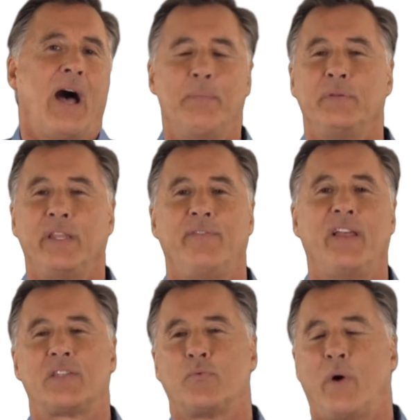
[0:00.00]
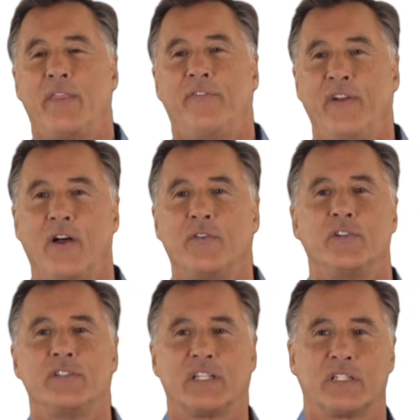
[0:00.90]
I believe that's why the
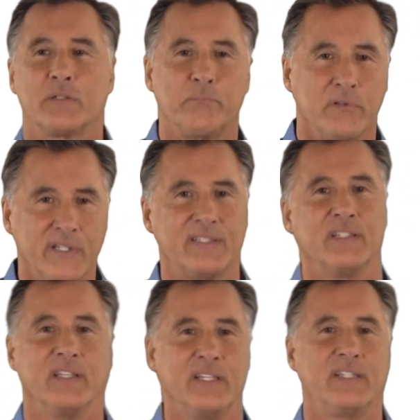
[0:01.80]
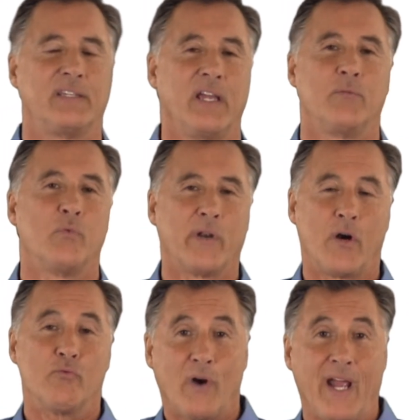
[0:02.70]
founders explicitly said what
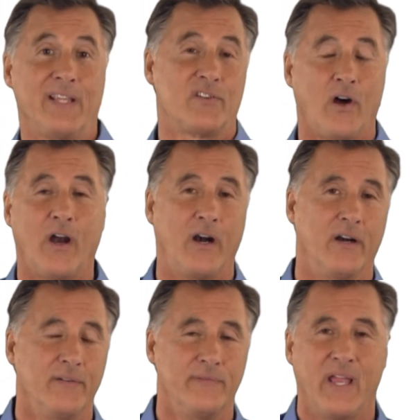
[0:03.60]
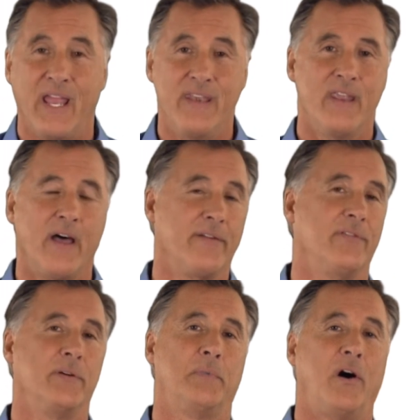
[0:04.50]
our rights are, and none of
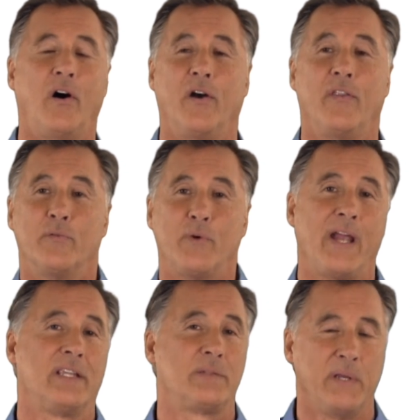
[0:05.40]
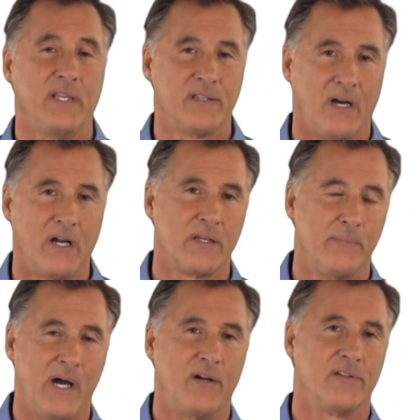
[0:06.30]
them are the rights being talked
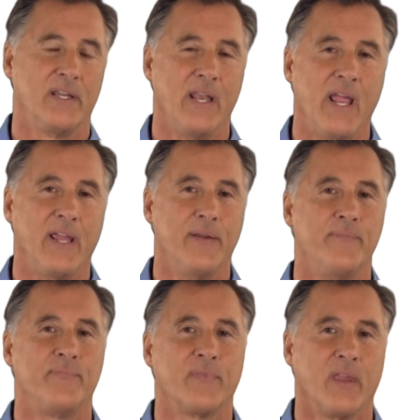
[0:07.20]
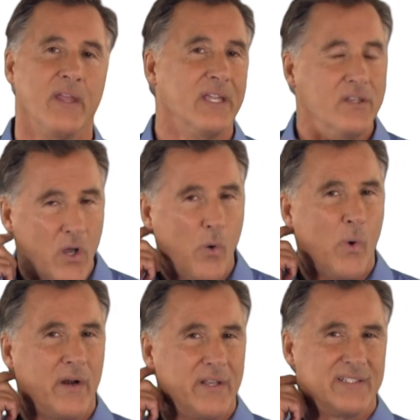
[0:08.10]
about today.
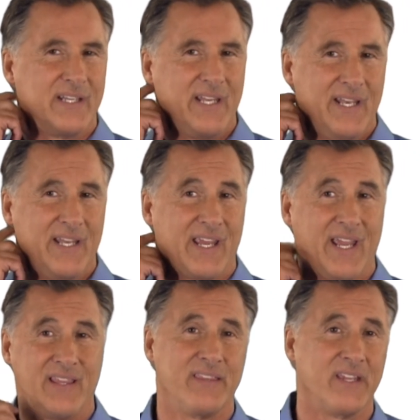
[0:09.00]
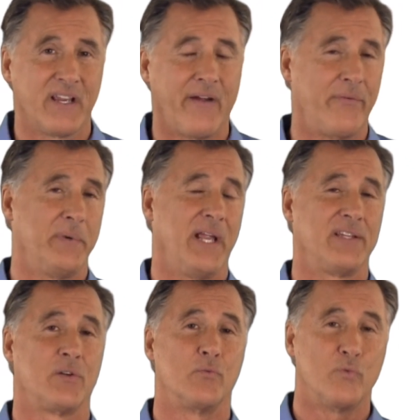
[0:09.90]
Nowhere does it indicate that the government
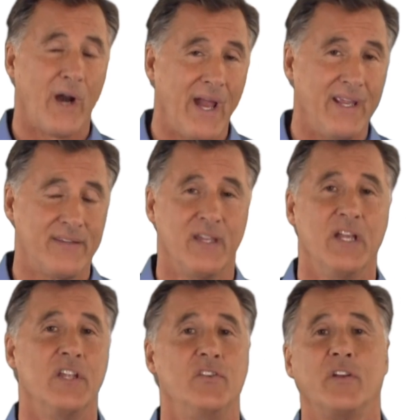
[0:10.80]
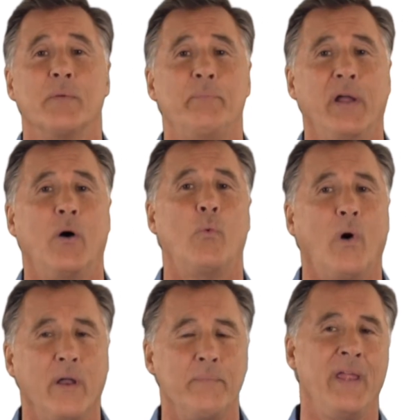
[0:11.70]
has a right to compel
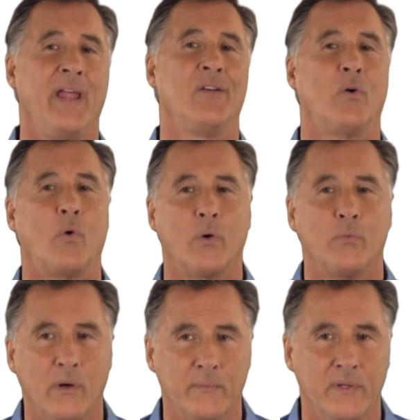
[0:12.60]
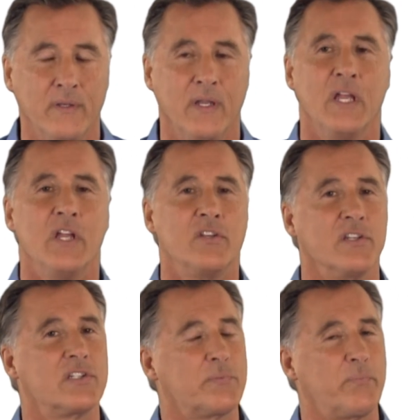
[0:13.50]
one man or woman
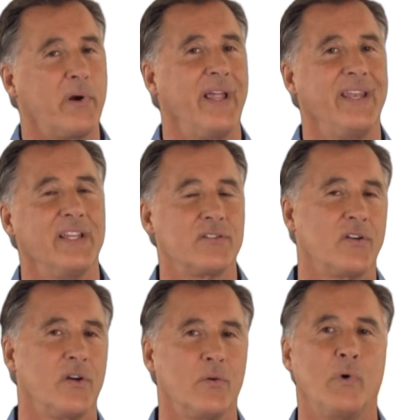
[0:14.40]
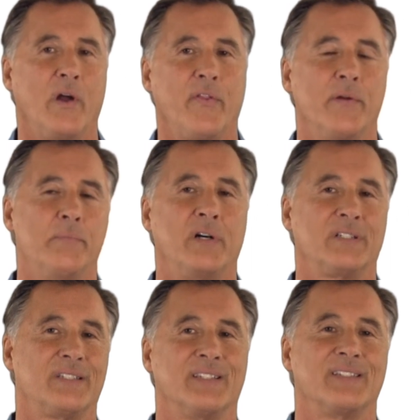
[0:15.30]
to spread his or her wealth
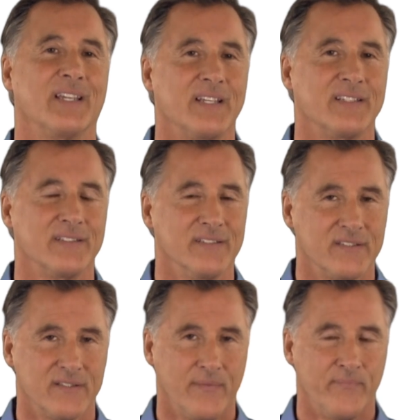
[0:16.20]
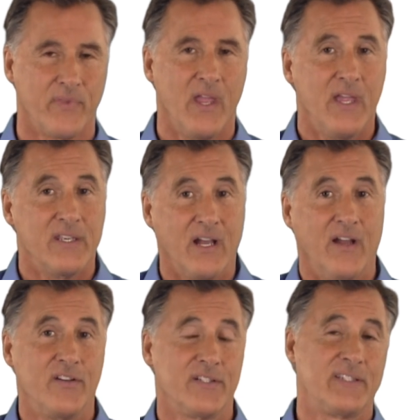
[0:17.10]
amongst the citizens. To
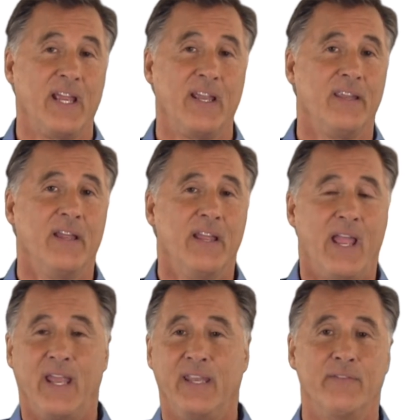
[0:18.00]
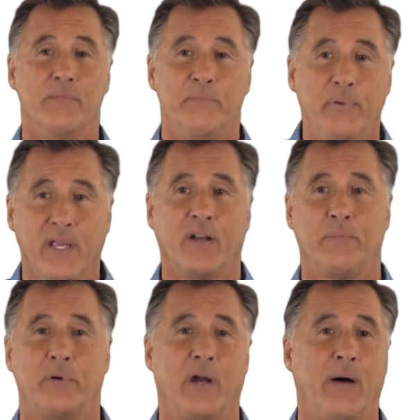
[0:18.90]
understand an even
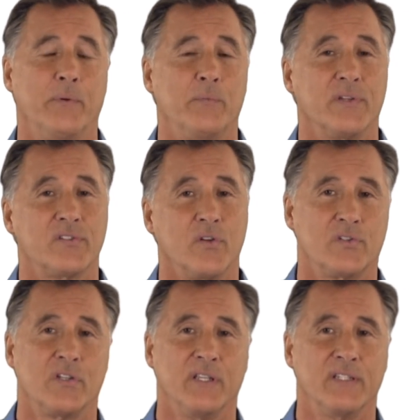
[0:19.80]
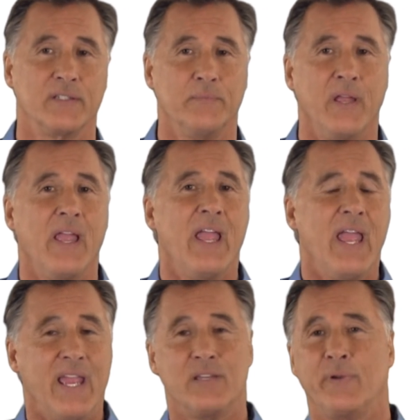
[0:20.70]
bigger problem with socialism
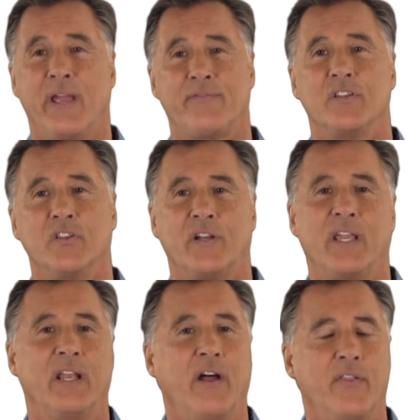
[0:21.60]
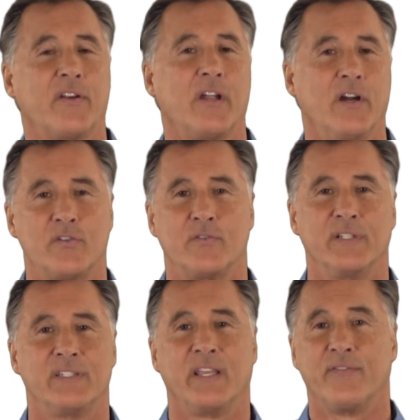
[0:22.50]
is we have to look at other
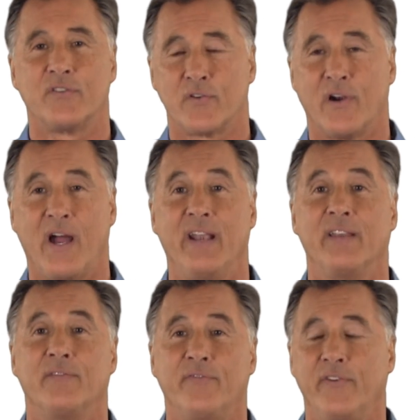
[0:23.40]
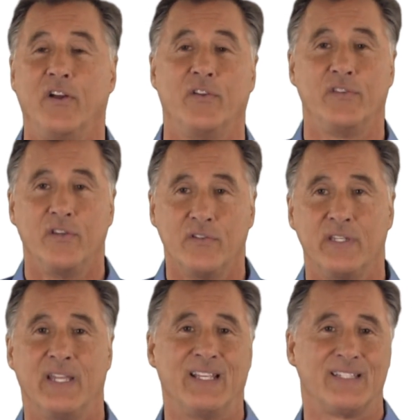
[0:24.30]
countries that have tried and failed
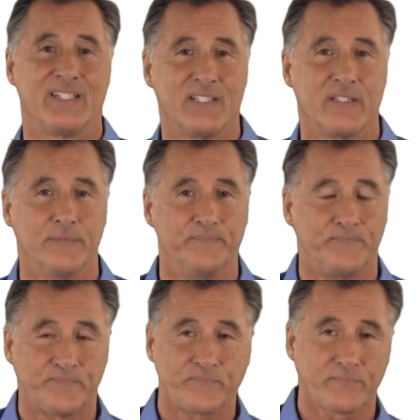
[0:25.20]
using that system.